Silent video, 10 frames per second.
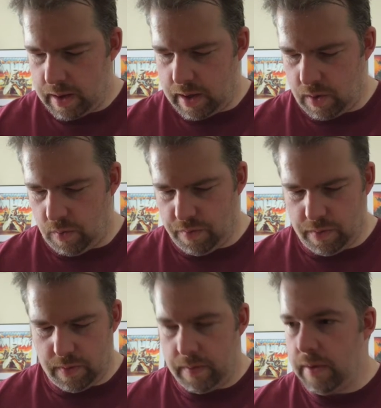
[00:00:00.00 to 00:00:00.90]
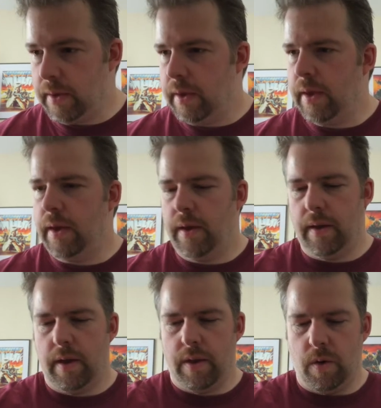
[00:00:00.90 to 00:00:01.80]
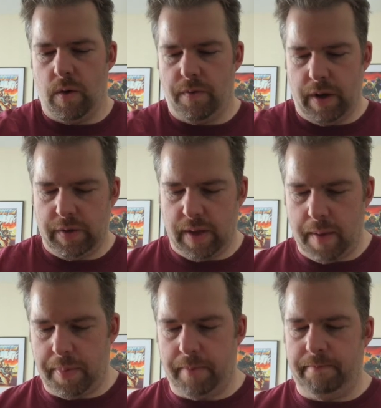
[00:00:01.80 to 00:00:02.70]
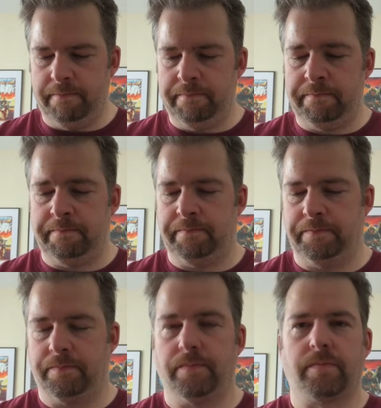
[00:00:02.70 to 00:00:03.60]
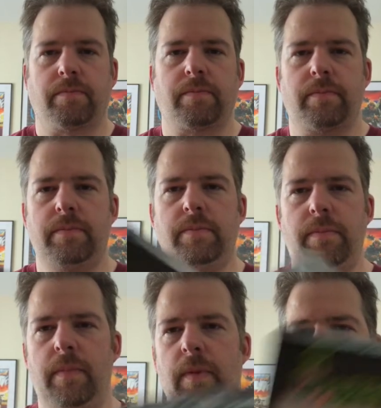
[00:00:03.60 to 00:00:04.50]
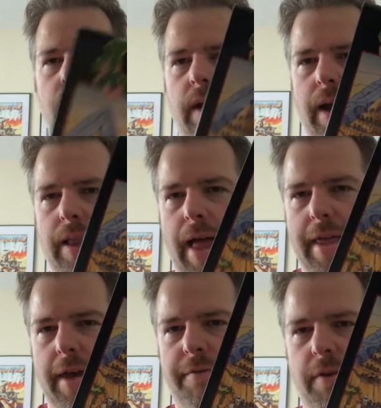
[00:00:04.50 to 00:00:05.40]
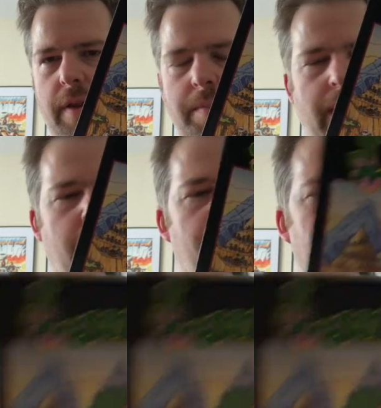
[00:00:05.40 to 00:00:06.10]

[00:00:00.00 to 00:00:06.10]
Get off. So first up, a classic for the Amiga,